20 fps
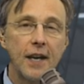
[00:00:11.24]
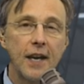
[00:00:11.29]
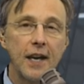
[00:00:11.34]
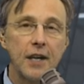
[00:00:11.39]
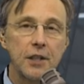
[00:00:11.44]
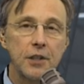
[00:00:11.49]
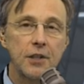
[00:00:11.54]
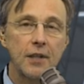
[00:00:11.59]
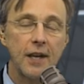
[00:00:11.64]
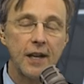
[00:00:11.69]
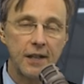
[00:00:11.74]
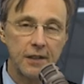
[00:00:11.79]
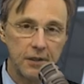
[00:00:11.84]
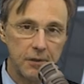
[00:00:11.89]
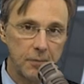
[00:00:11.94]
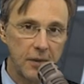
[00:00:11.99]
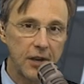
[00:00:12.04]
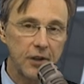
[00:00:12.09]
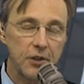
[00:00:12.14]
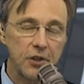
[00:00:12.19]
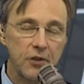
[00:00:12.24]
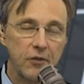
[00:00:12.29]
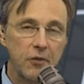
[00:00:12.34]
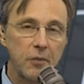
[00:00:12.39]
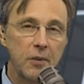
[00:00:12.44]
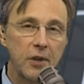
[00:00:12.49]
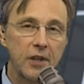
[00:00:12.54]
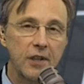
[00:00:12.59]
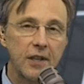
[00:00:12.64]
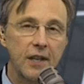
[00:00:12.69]
has, and
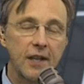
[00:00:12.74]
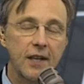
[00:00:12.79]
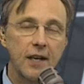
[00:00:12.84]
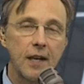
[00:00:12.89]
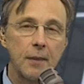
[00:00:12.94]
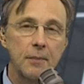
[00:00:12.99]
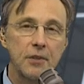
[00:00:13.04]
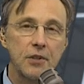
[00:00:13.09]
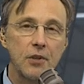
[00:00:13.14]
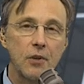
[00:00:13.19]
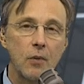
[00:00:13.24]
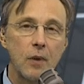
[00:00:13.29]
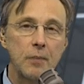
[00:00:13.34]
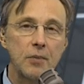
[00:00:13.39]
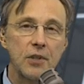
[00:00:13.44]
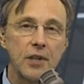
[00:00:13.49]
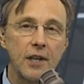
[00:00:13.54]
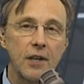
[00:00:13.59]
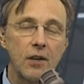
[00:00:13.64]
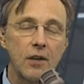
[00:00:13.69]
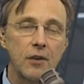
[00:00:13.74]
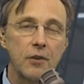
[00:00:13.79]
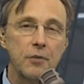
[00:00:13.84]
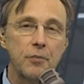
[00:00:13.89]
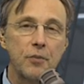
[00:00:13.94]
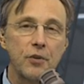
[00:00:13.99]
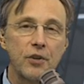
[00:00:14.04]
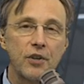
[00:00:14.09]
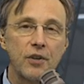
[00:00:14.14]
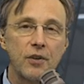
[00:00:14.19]
democracyforamerica.com is their website, along with
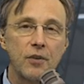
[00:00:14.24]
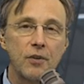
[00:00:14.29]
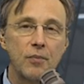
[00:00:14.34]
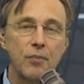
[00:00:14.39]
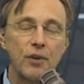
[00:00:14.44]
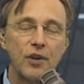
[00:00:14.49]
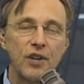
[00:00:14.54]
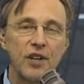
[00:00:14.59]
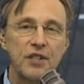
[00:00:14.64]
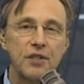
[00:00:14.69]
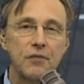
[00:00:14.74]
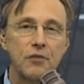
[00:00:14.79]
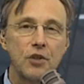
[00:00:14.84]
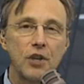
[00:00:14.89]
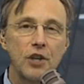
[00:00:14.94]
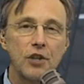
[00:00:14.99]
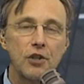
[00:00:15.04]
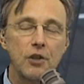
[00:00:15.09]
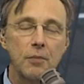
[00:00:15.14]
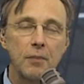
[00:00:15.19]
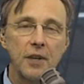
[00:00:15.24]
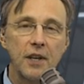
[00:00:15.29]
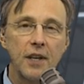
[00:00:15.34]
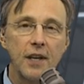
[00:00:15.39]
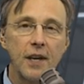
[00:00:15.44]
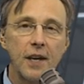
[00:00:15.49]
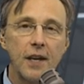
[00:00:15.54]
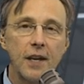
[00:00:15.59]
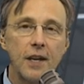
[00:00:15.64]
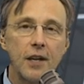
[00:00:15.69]
the Pro- Progressive Change Committee.
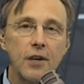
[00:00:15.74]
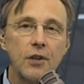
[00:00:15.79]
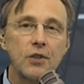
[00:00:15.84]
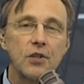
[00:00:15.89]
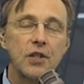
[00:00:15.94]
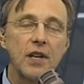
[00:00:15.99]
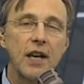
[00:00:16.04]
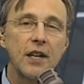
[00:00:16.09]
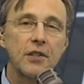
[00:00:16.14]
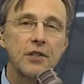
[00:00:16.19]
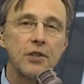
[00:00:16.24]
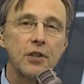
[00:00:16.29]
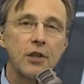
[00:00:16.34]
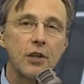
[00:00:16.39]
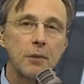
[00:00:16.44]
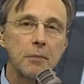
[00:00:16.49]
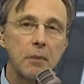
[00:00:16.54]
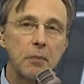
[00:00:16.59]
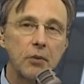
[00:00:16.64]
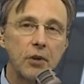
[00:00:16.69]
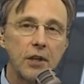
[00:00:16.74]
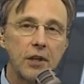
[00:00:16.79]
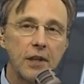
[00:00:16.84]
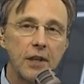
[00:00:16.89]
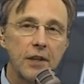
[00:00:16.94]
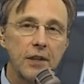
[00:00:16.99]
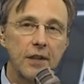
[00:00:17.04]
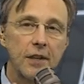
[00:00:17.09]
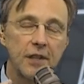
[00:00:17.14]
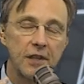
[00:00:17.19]
Here's the ad that they're going to be putting
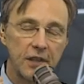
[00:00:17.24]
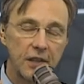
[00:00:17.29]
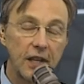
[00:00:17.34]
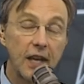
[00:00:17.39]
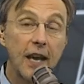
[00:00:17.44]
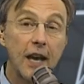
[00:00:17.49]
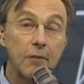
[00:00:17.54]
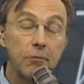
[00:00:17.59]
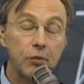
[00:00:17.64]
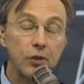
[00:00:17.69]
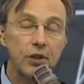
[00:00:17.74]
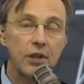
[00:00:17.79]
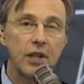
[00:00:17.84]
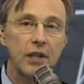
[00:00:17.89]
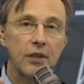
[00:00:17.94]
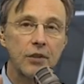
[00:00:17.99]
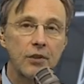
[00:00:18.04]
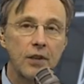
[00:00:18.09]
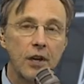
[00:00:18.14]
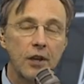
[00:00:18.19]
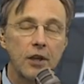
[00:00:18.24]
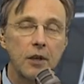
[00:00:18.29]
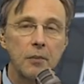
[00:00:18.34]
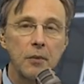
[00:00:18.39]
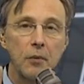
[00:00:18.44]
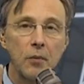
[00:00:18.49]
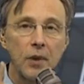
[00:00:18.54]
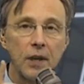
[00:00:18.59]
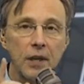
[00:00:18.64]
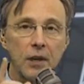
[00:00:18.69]
together, that they have put together, and are going to
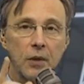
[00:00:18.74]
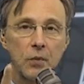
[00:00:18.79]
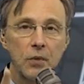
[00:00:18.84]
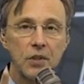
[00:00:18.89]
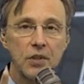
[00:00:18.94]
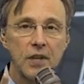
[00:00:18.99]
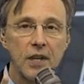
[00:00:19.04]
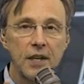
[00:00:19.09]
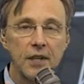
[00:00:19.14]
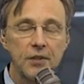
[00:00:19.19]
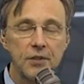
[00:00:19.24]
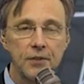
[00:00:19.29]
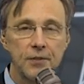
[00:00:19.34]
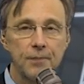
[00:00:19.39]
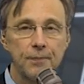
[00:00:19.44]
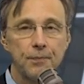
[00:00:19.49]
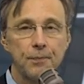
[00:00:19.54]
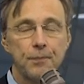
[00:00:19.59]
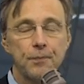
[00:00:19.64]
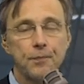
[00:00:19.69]
be running in Wisconsin.